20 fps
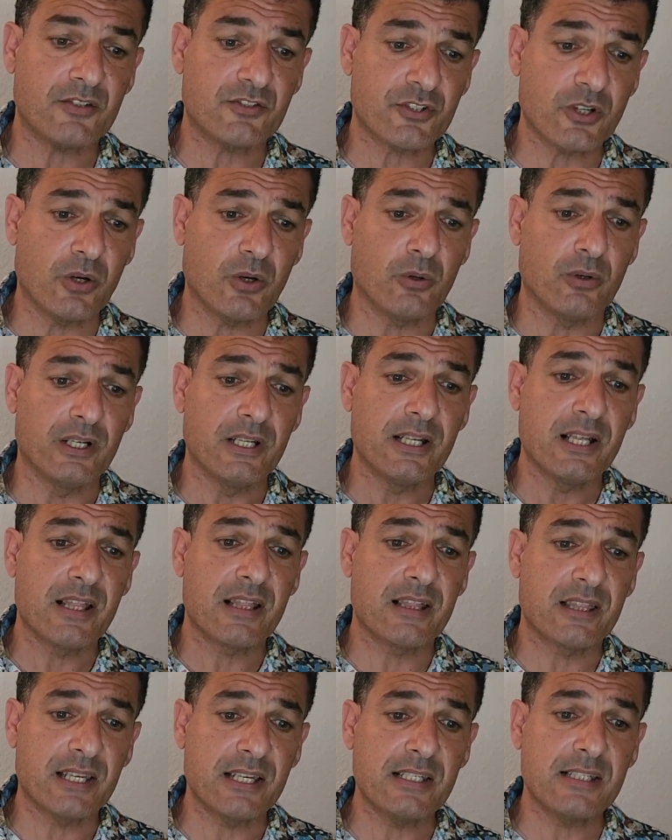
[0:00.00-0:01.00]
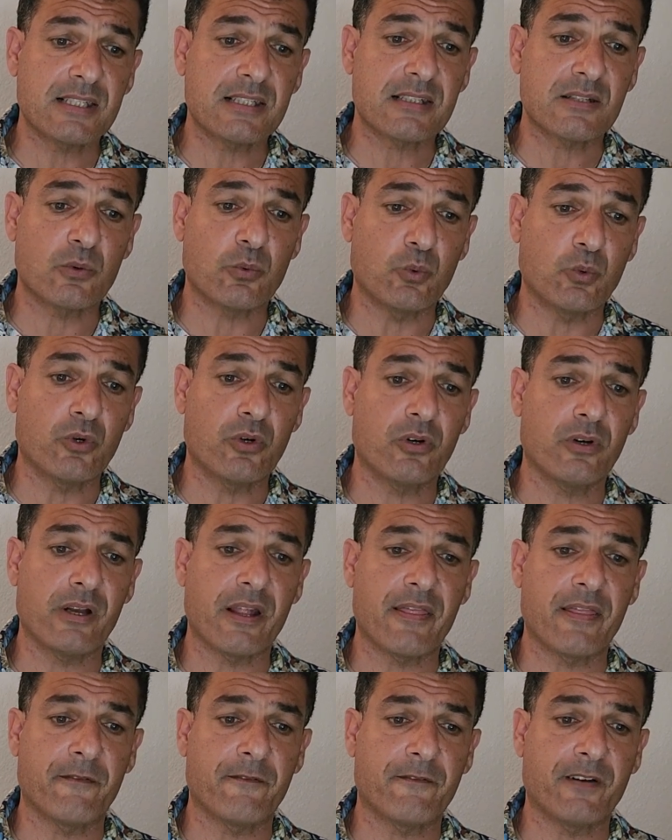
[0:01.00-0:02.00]
So these
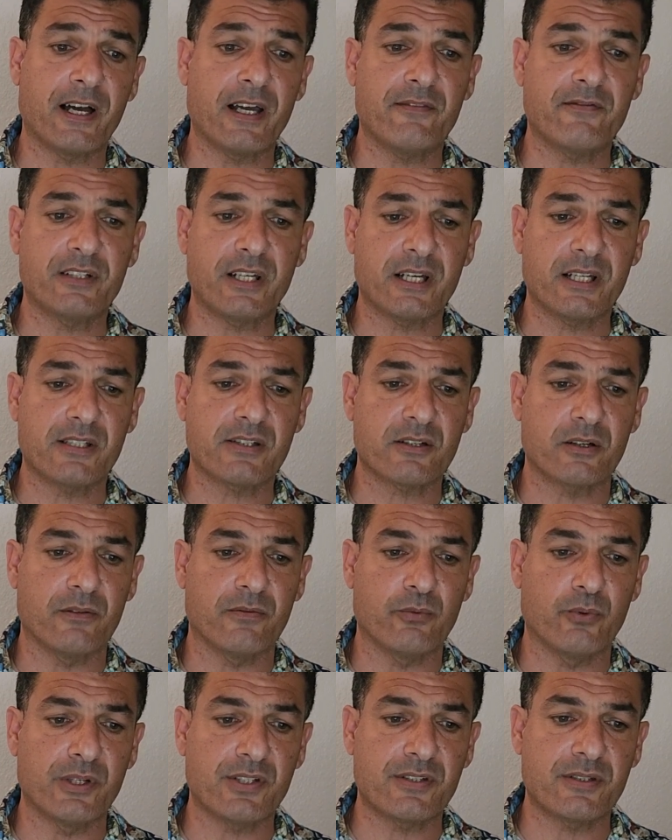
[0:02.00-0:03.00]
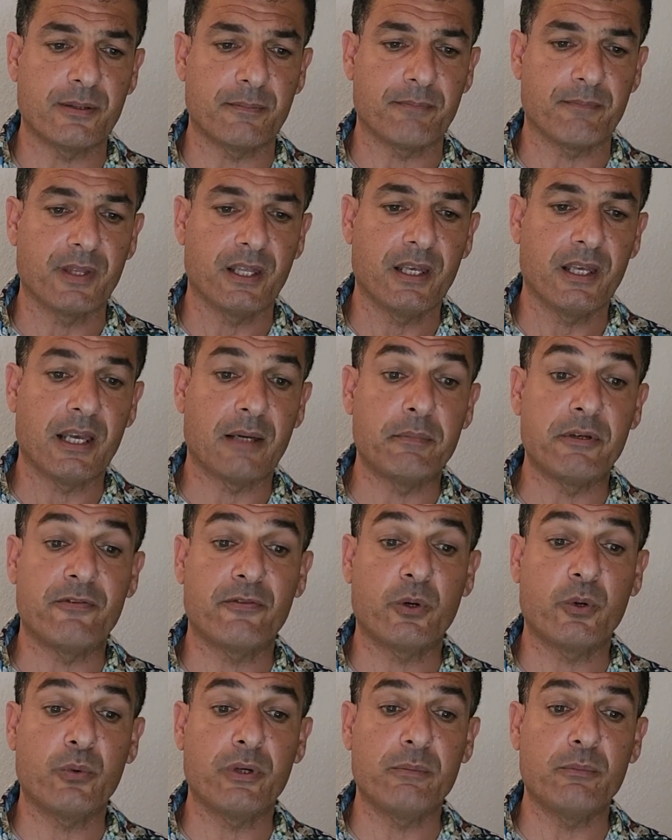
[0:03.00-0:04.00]
were the 5 nuggets of wisdom. And
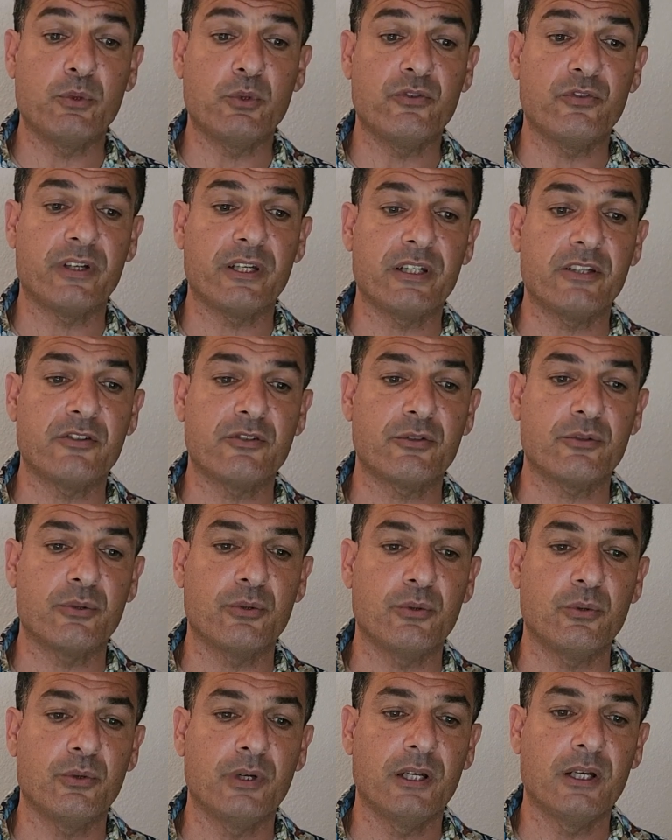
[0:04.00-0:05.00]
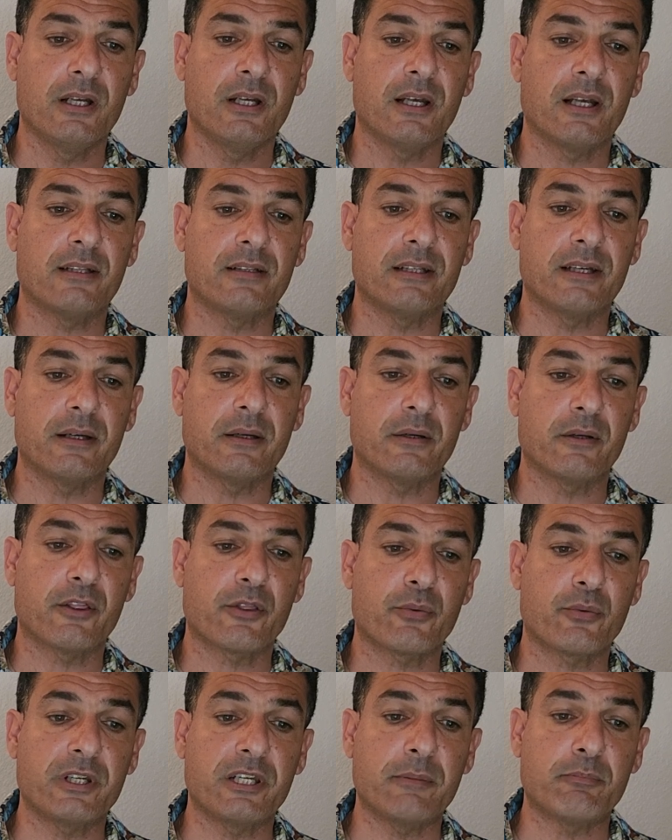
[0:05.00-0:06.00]
before we move into the
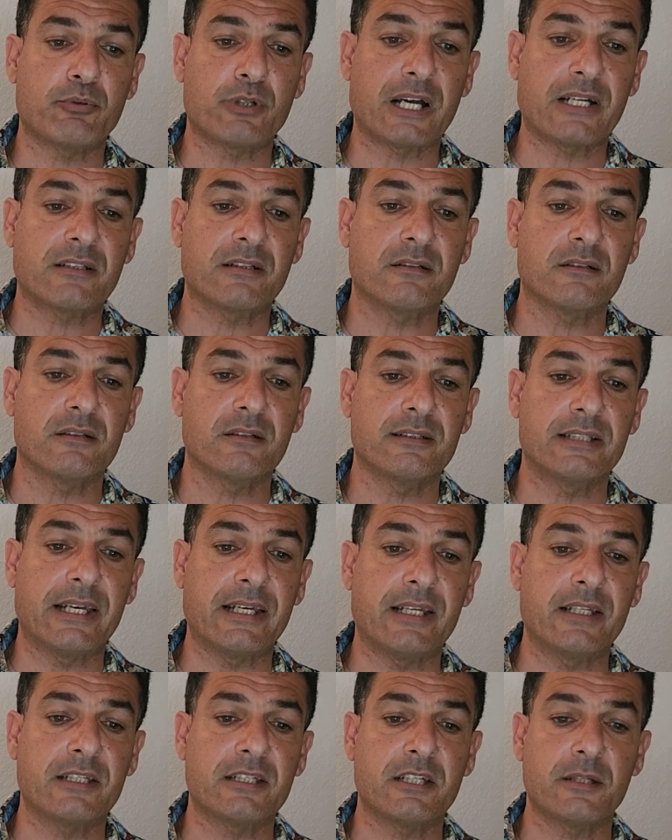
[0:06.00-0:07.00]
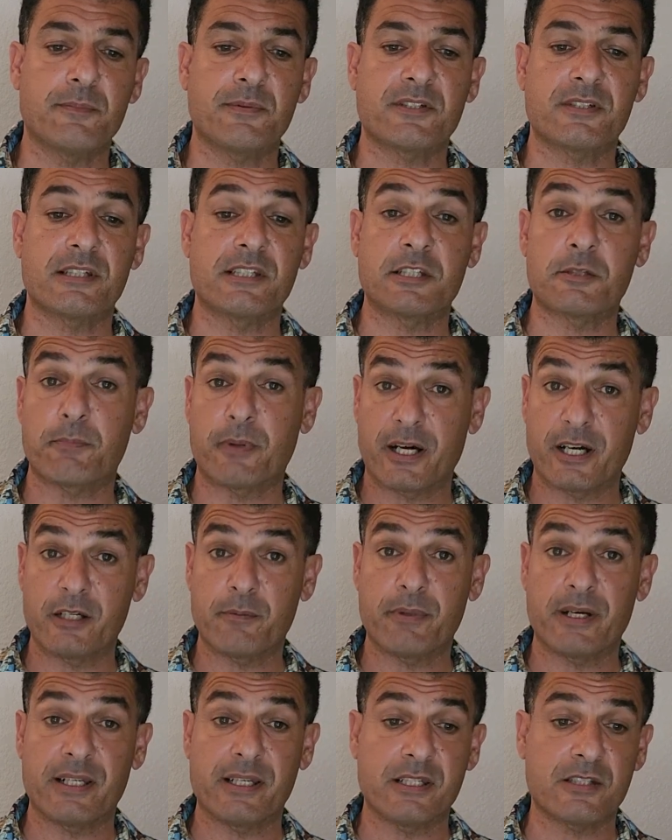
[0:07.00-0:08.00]
3 practical dating tips
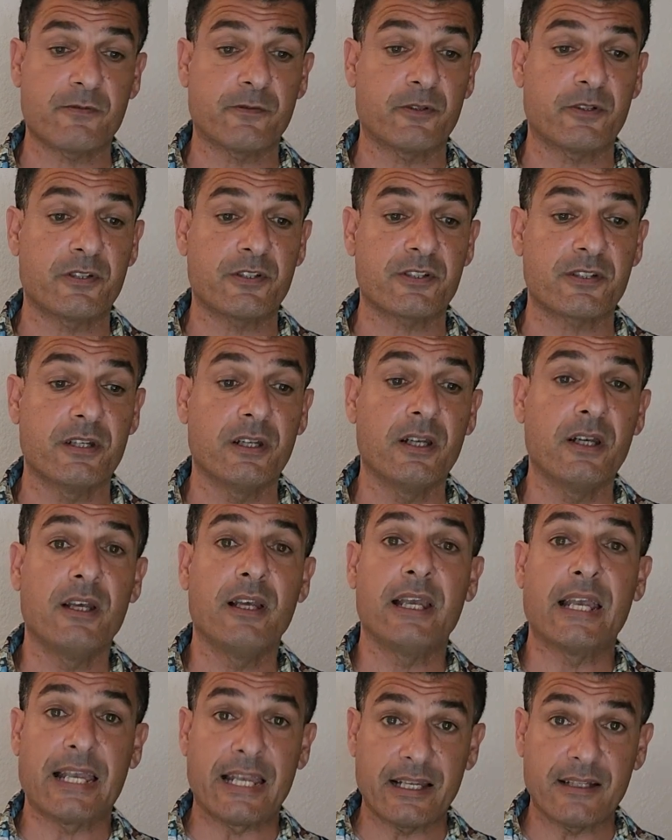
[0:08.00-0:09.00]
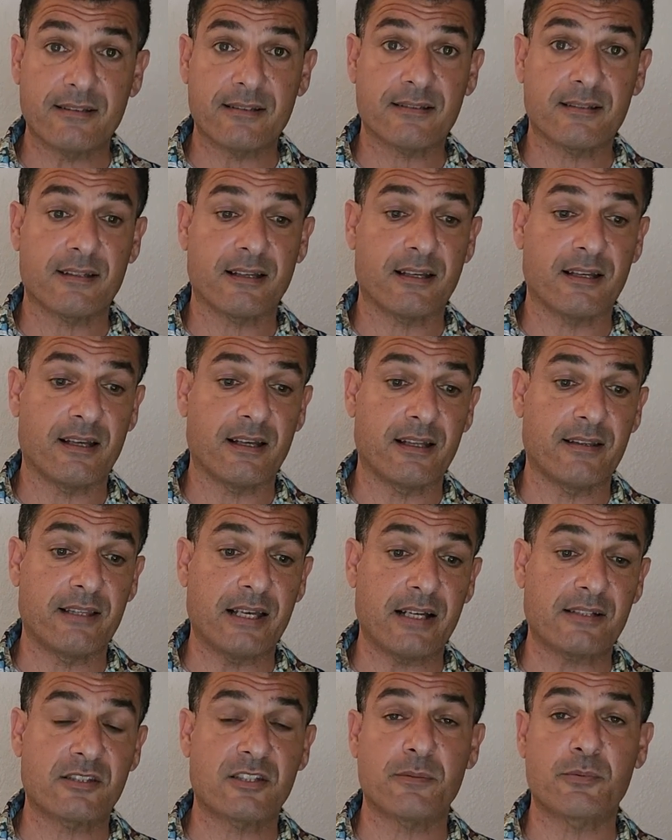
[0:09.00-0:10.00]
inspired by this verse, hit
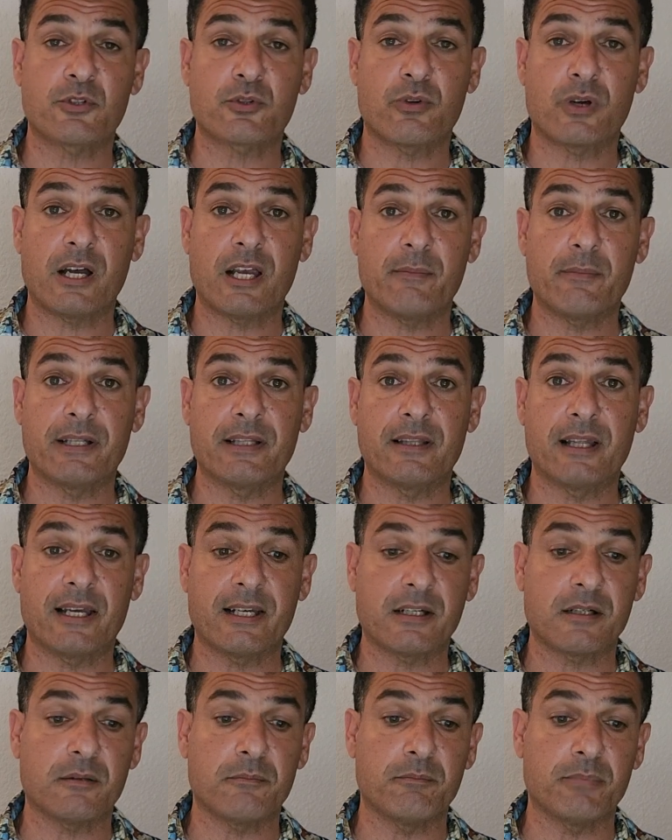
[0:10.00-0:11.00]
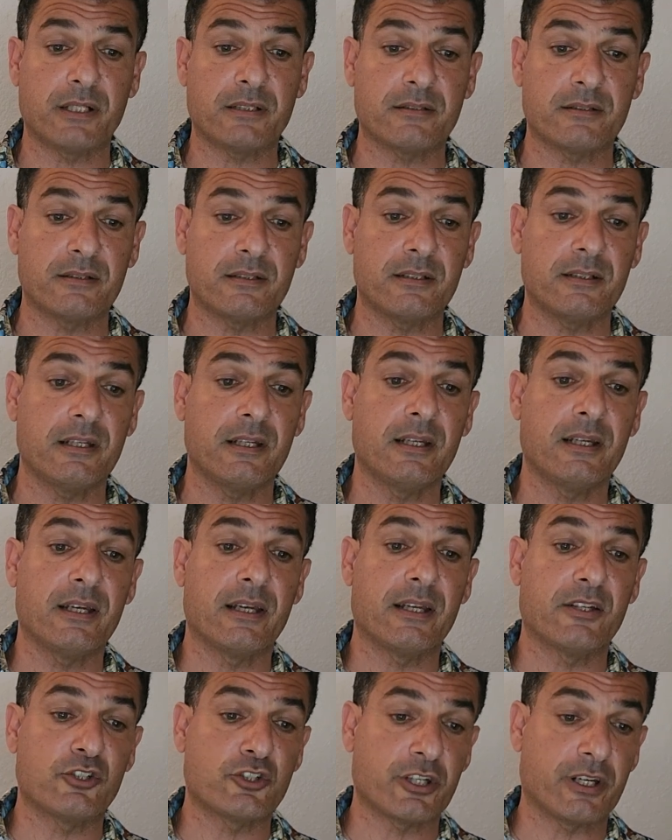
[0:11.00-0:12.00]
that subscribe and like button
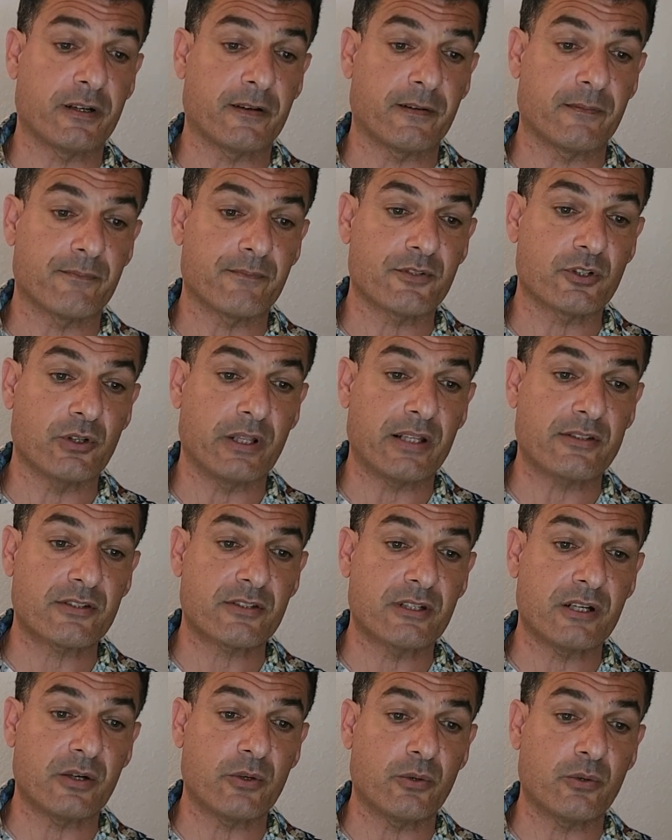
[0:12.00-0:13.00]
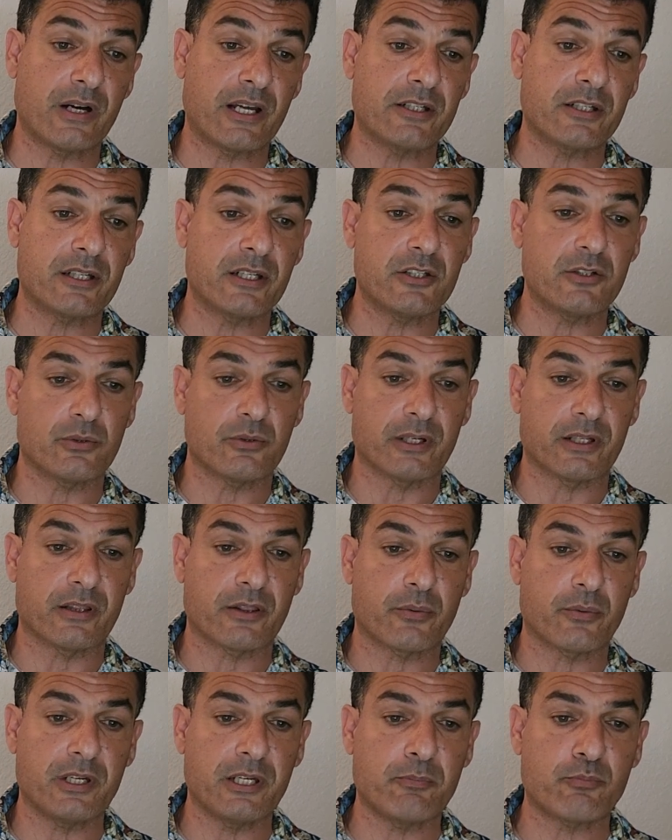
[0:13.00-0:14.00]
and share. So let's go right into
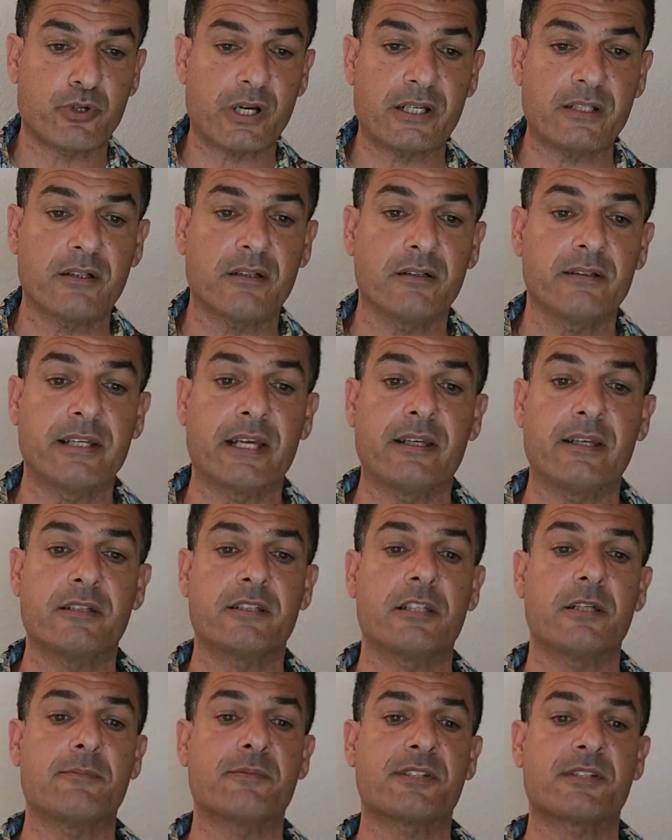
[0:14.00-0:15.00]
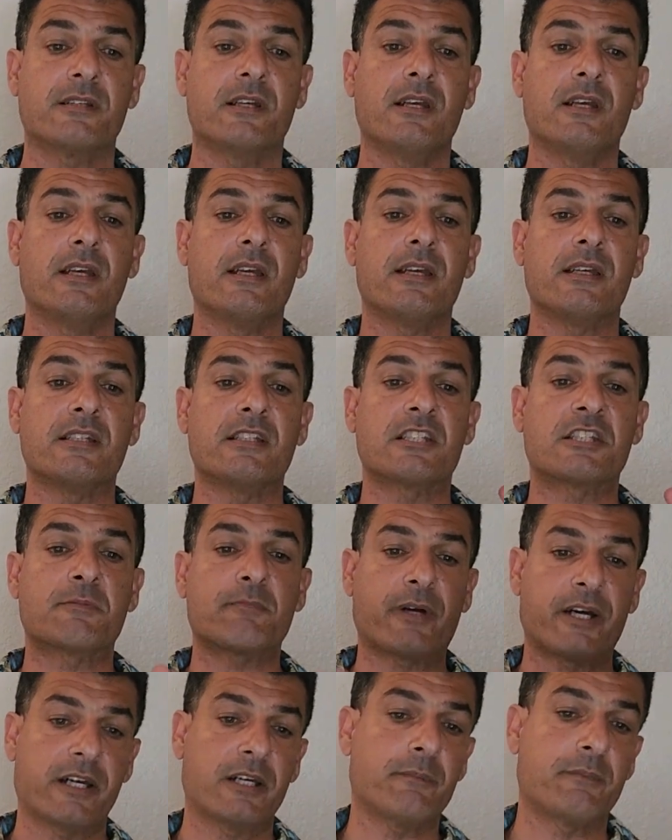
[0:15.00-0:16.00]
it. 3 practical dating tips
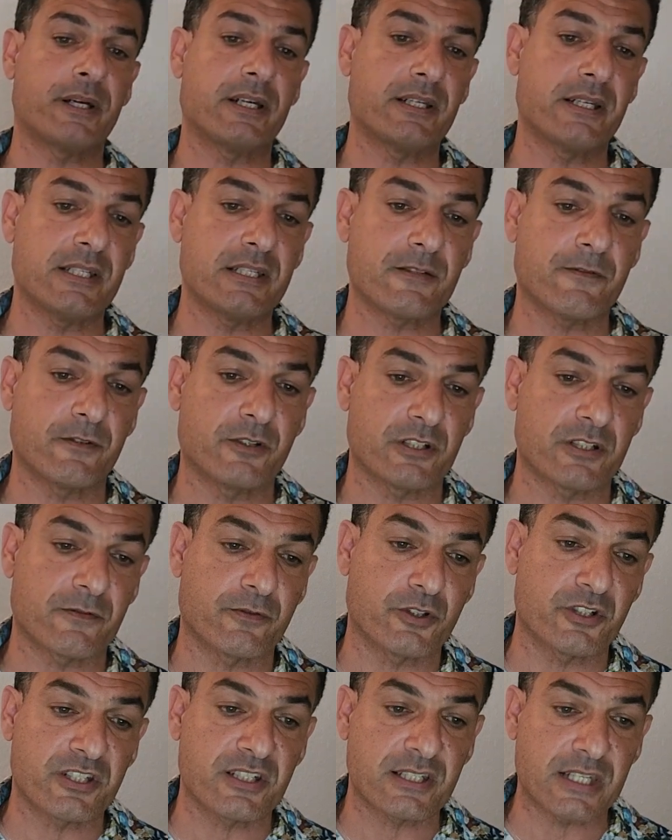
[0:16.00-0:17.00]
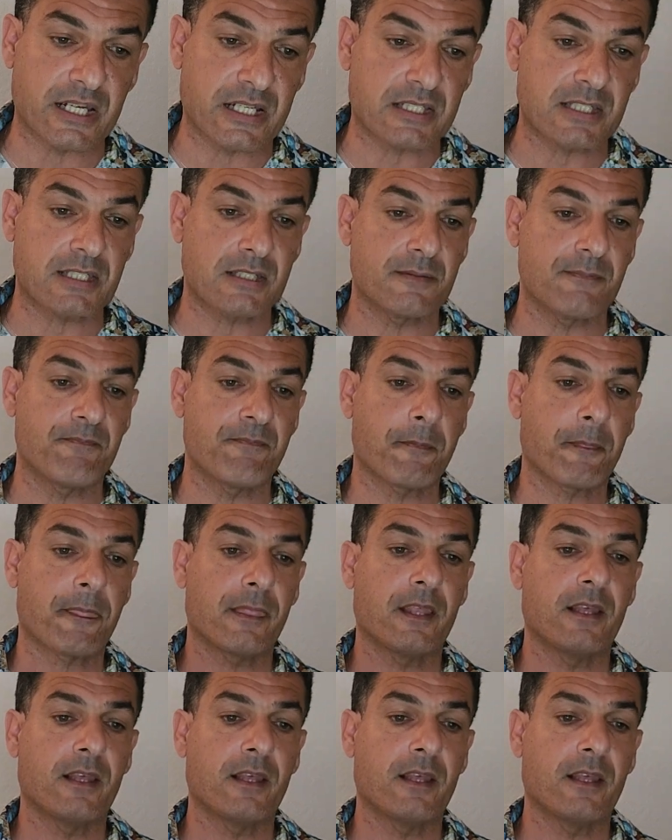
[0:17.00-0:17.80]
inspired by this verse, verse 6.